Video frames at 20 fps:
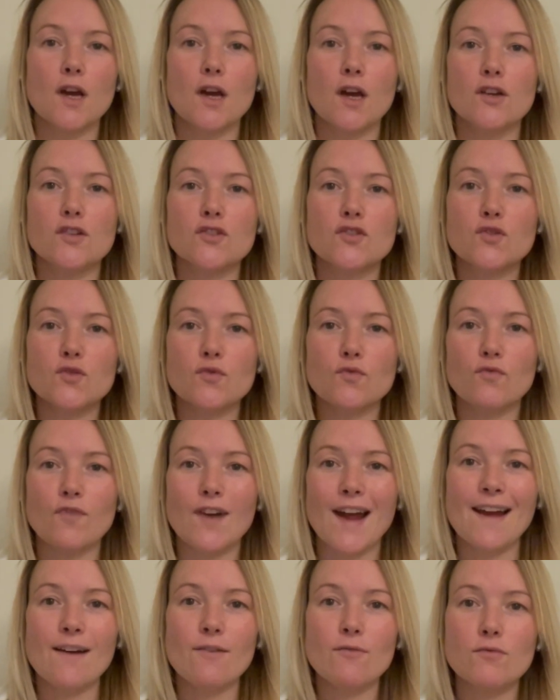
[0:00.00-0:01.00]

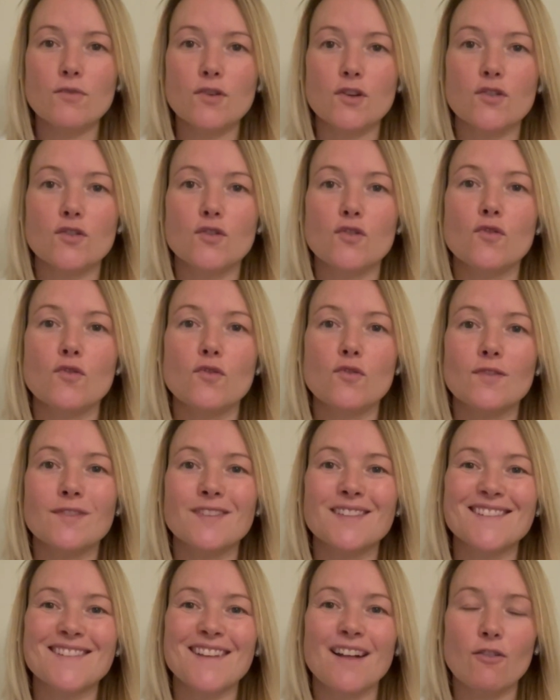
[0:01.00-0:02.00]
surround
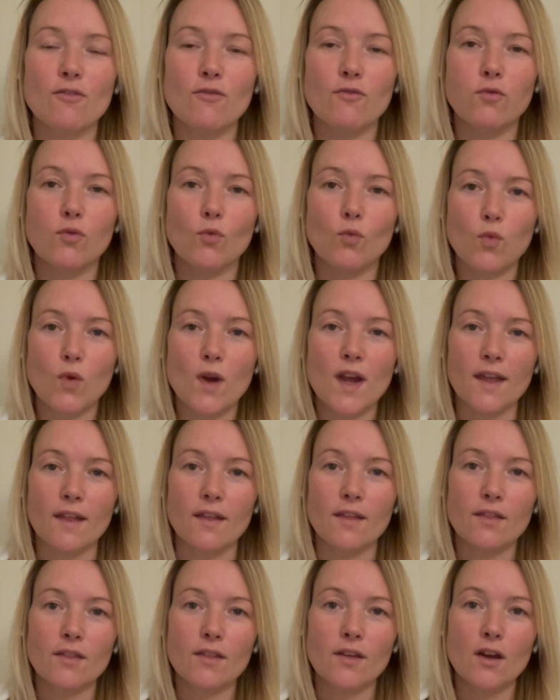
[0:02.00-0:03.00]
yourself
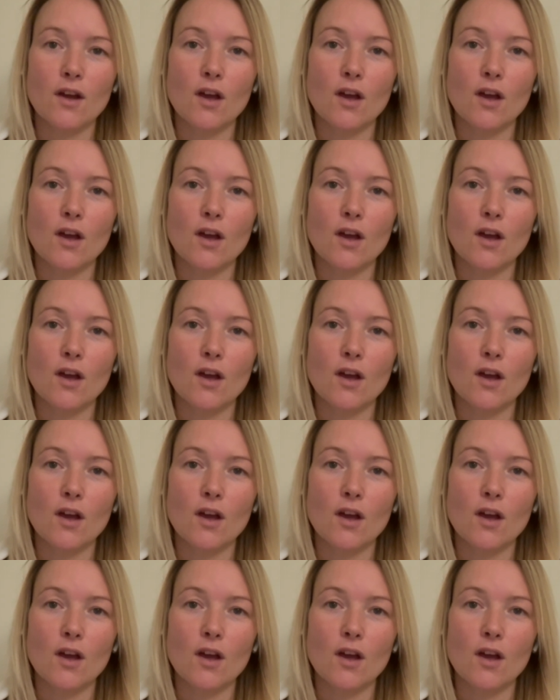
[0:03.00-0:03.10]
with